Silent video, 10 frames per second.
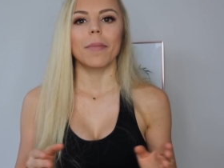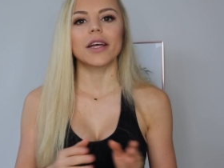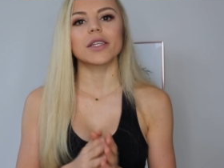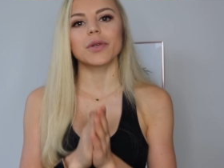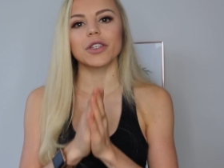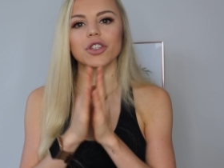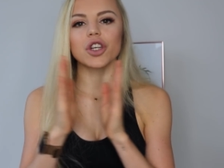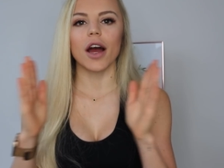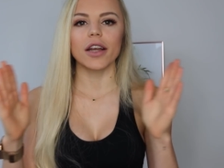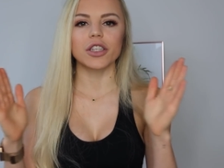because when you're
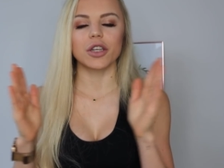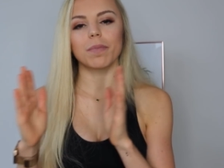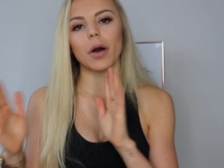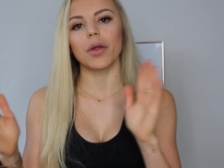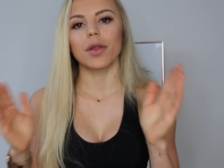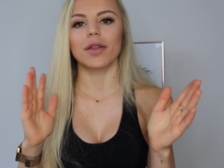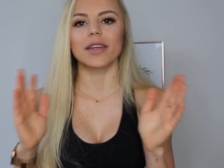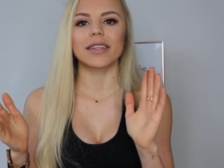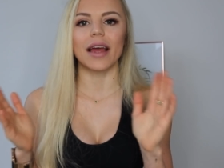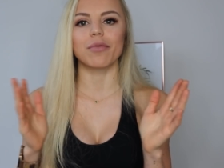trying to do both at
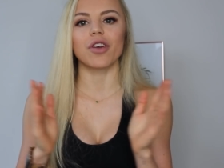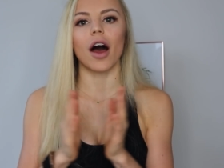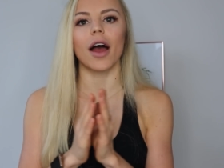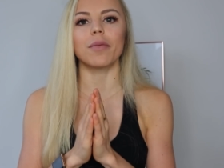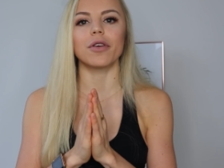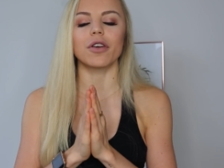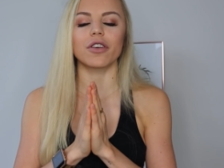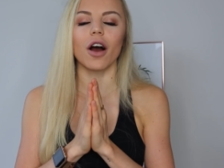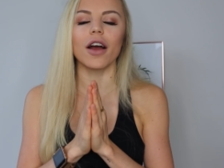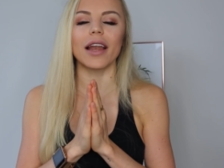the same time,
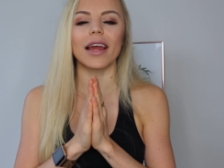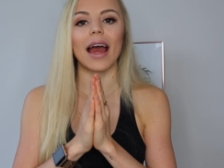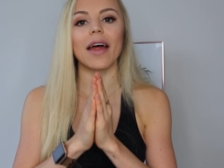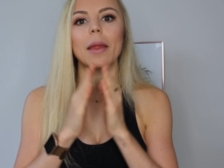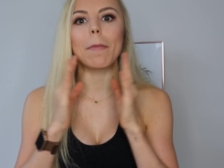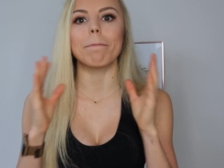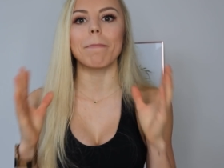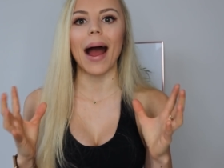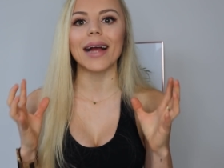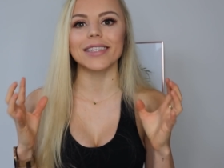you're not going to get the
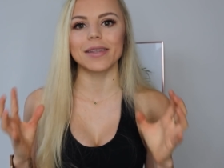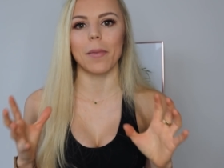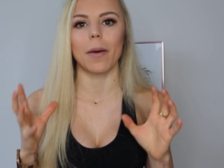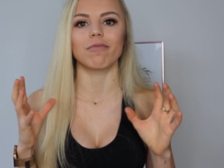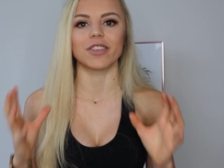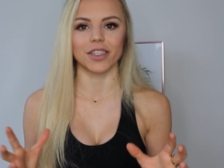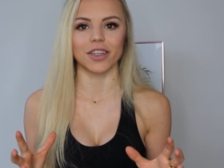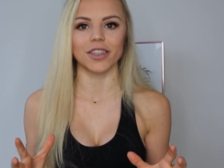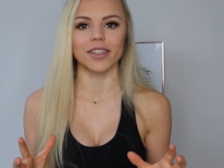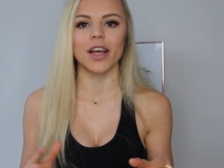maximum
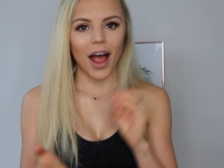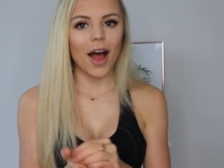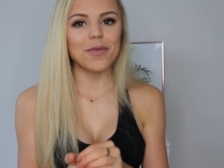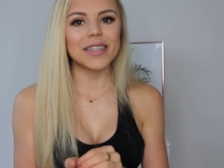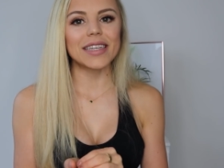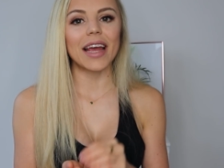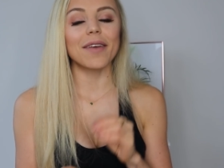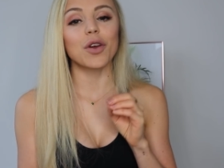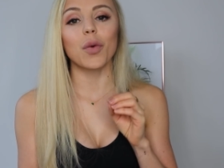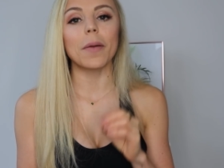results. I would say
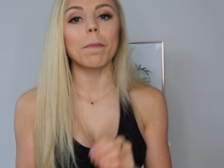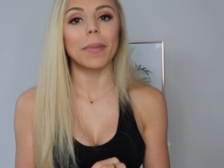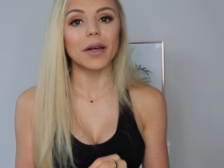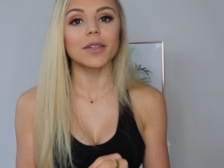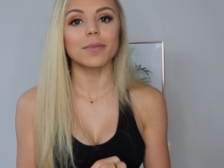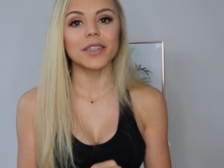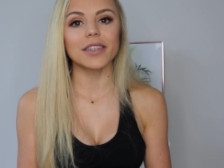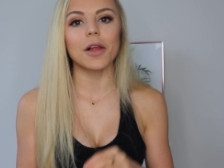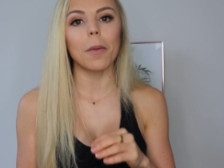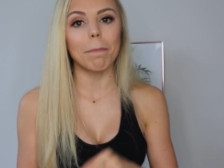if you want to build
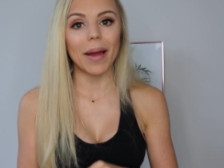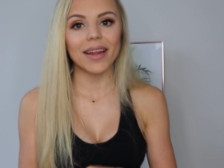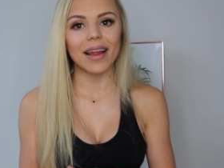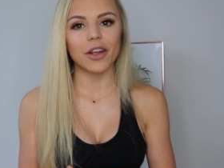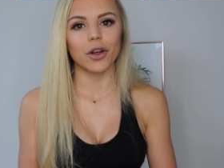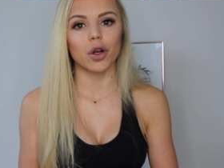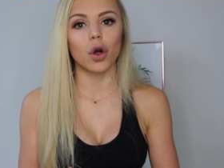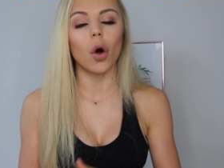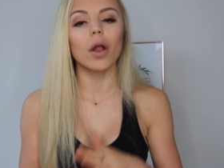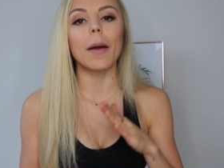muscle, make that your
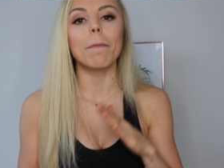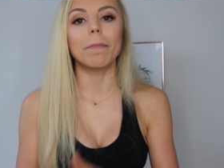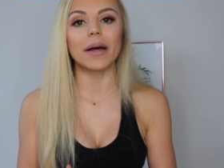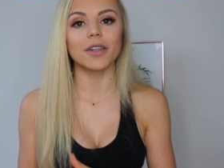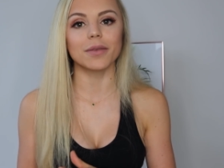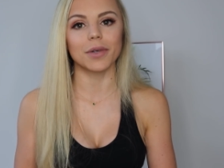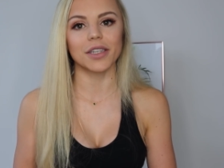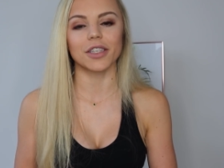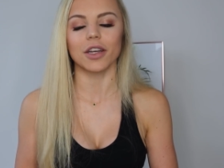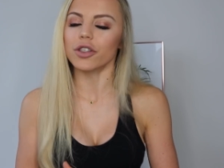goal and build
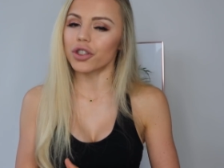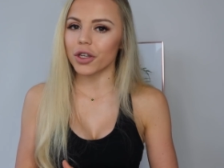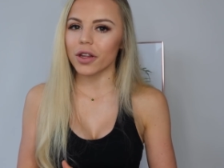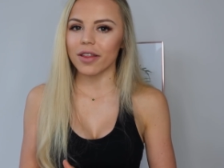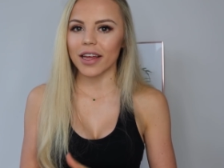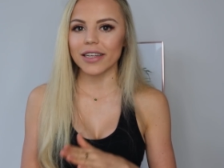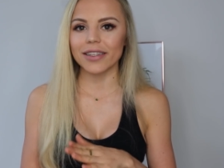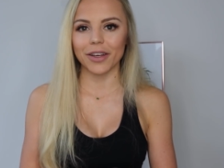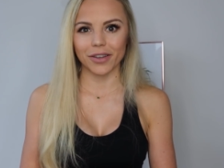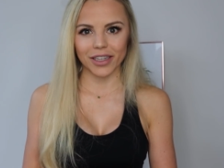muscle, and do the things
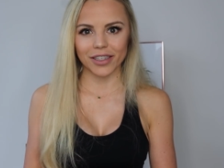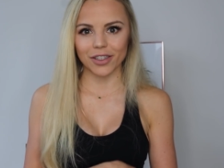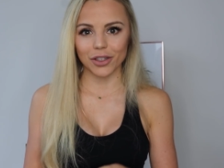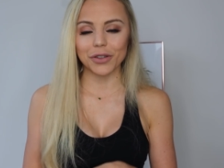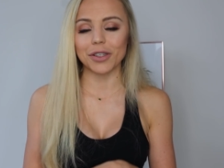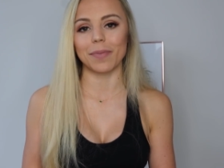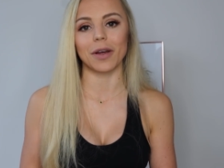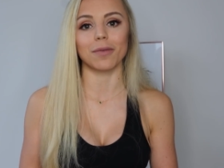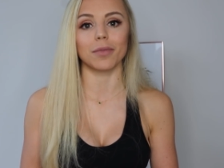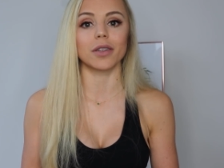that you need to do to
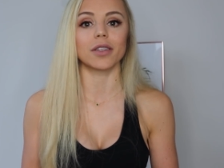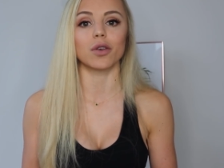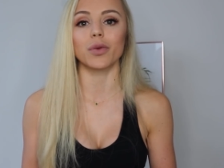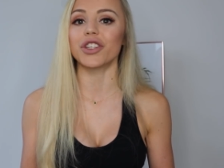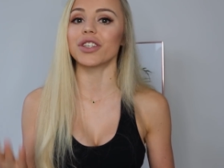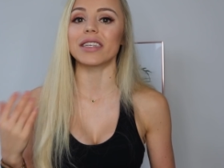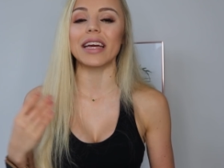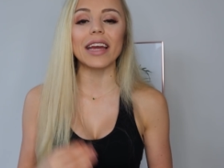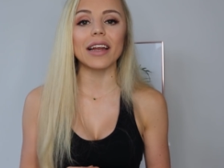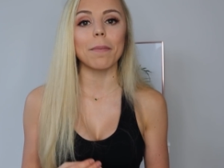build muscle, which is to
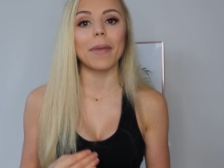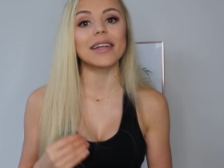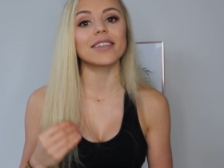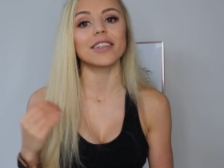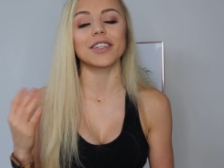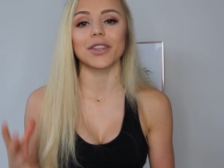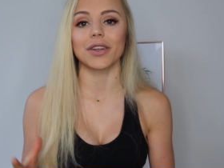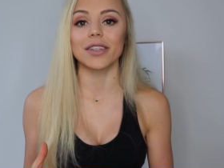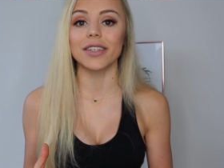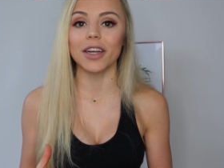eat at maintenance or
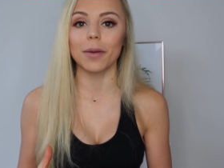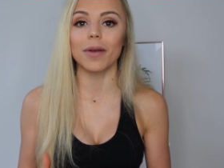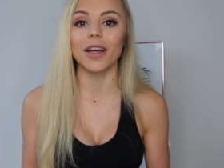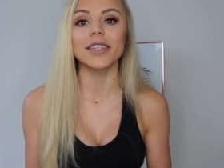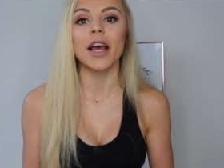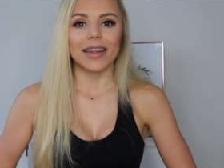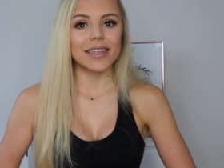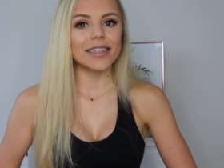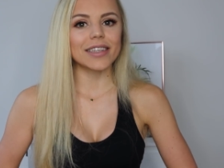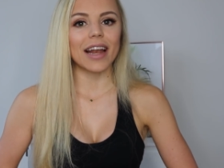in a surplus.
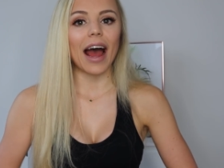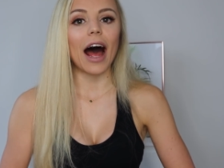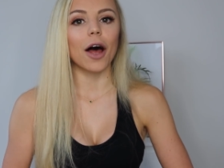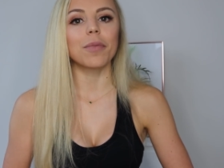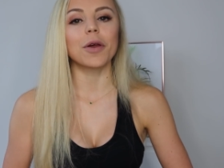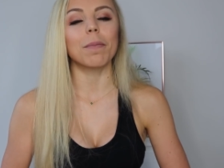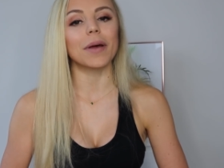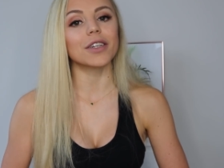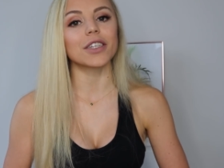This is going to help you build